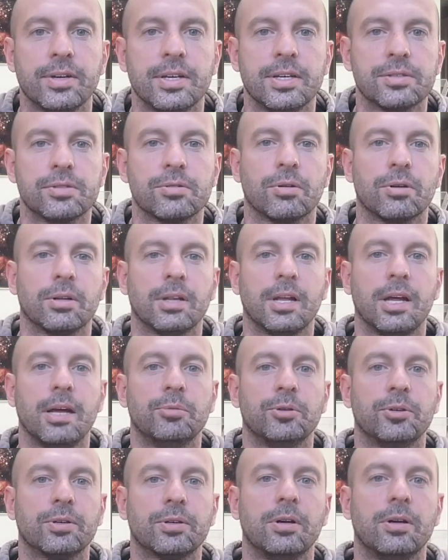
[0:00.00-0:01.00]
is on a
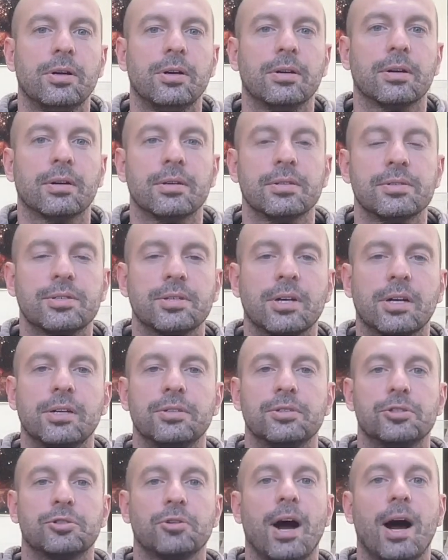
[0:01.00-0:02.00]
label called
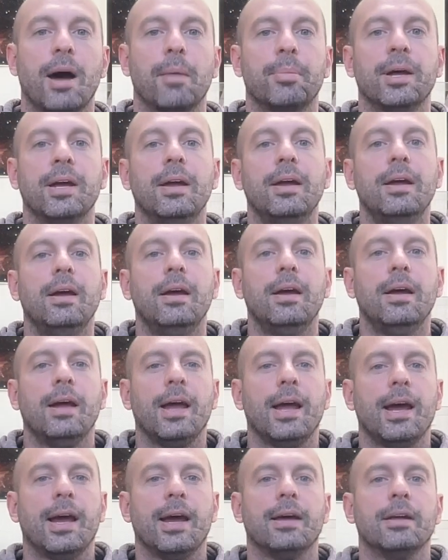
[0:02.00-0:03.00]
Sudden Drop.
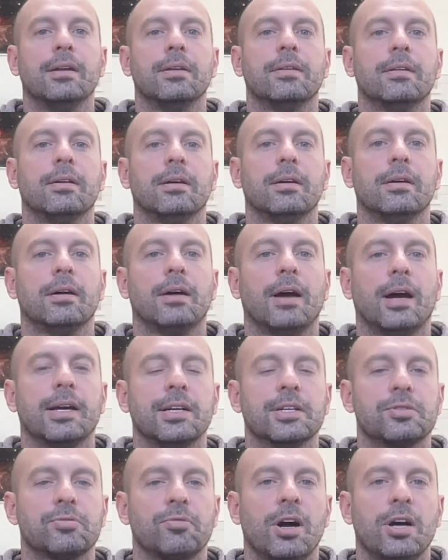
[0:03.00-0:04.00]
And I
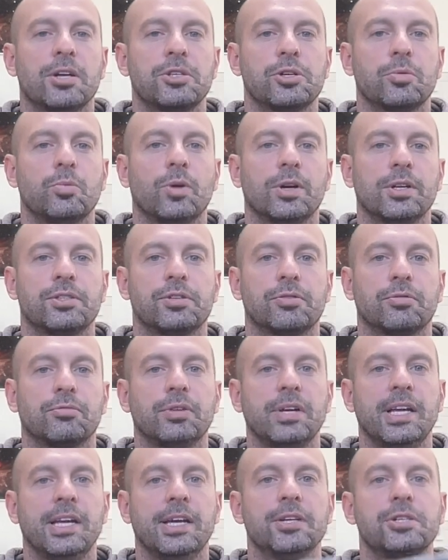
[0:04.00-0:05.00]
guess Roger wanted to
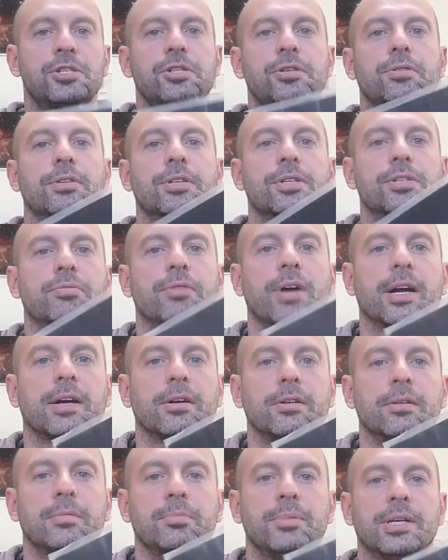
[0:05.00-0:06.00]
reissue this
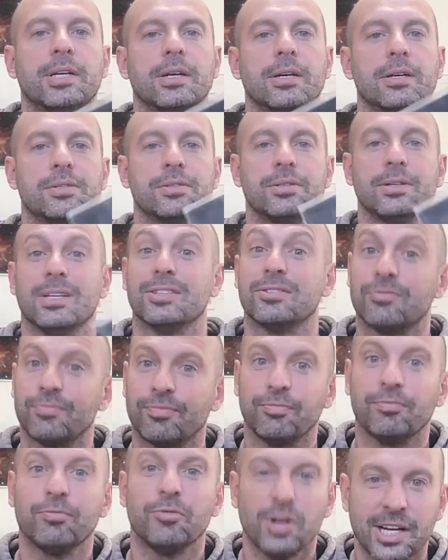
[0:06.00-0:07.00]
record because it's
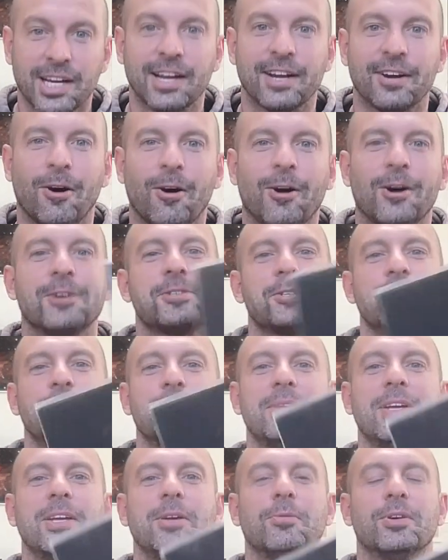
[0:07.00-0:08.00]
freaking
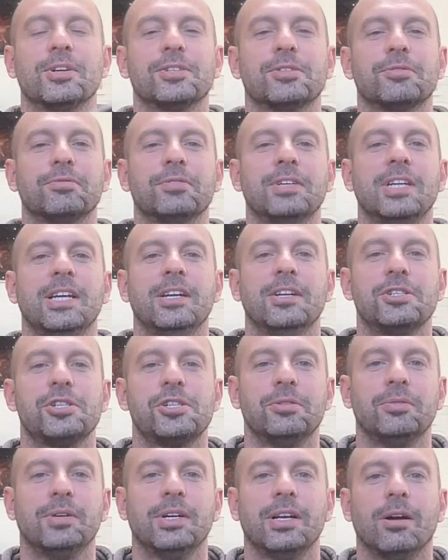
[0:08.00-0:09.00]
awesome. He wanted to
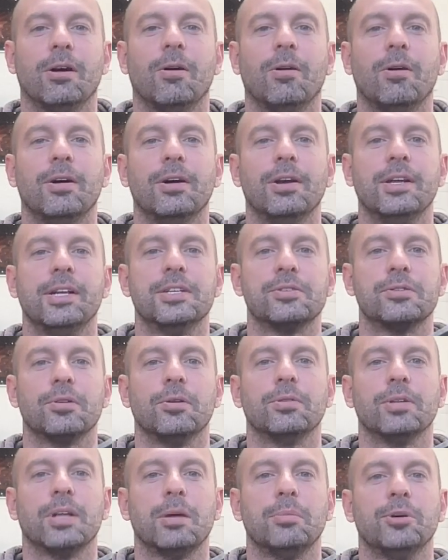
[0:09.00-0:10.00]
reissue it on his
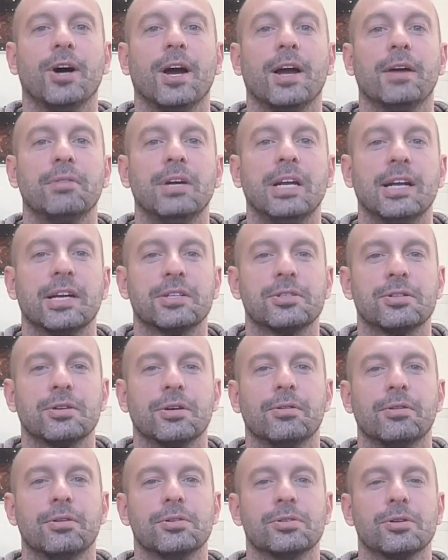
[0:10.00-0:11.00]
own label, Irenic. So
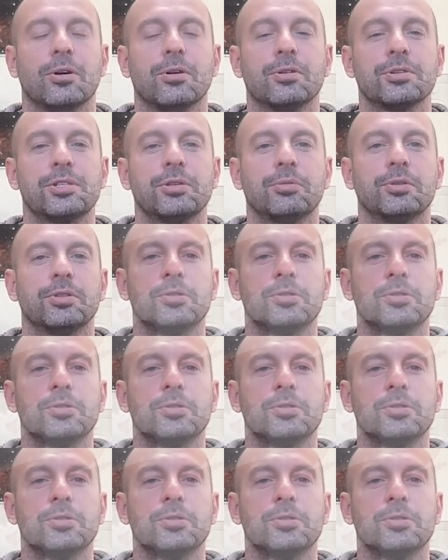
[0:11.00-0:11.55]
there's also a